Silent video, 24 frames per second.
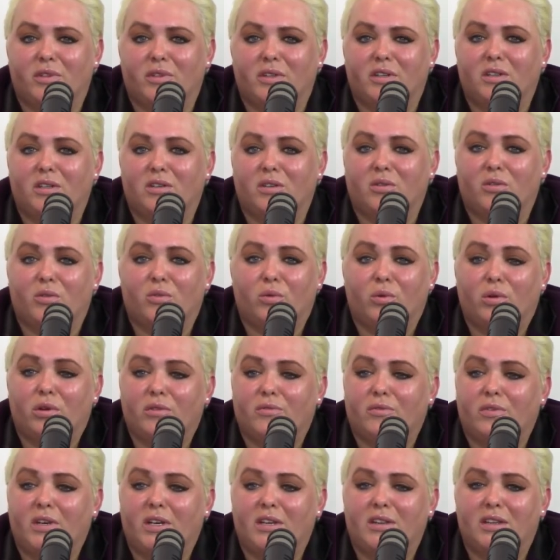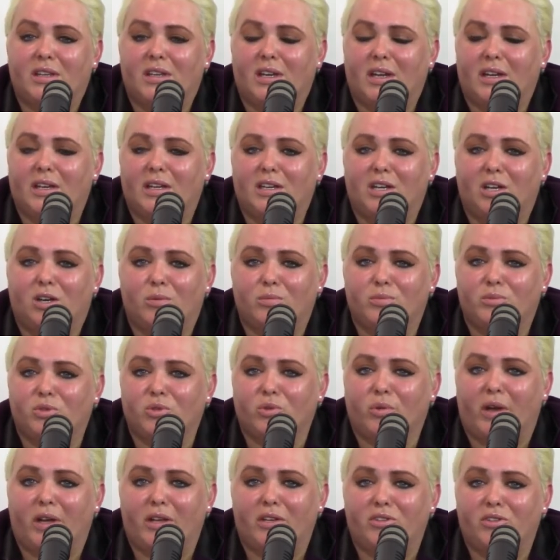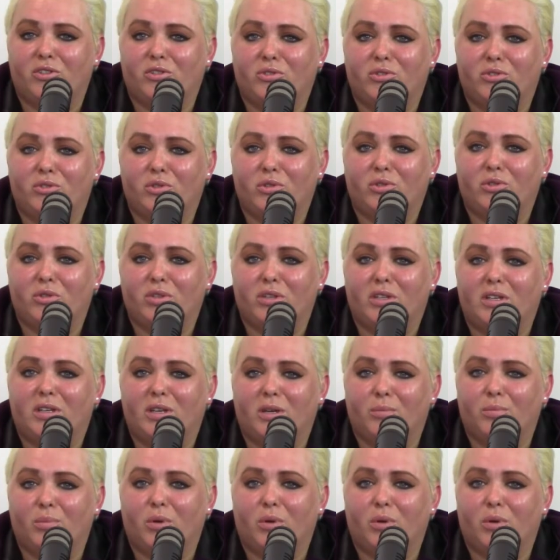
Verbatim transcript: And or if anything, I can help direct you to the uh,